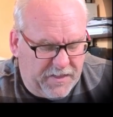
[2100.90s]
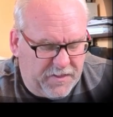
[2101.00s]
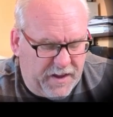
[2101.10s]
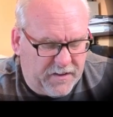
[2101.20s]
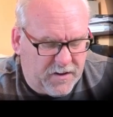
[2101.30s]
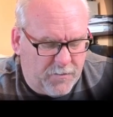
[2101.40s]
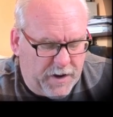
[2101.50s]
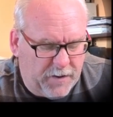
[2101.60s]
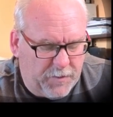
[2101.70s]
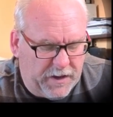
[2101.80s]
think there
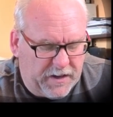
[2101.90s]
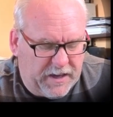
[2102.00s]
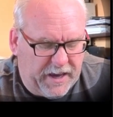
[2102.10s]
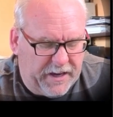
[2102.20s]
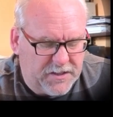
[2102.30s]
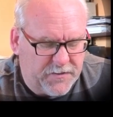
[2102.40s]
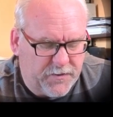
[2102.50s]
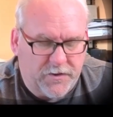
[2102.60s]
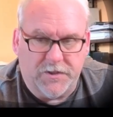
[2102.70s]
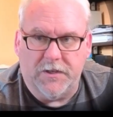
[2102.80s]
might be a case
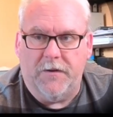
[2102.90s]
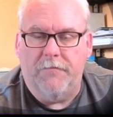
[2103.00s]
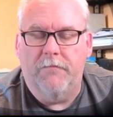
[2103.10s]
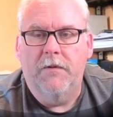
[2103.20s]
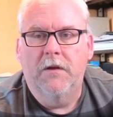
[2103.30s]
for some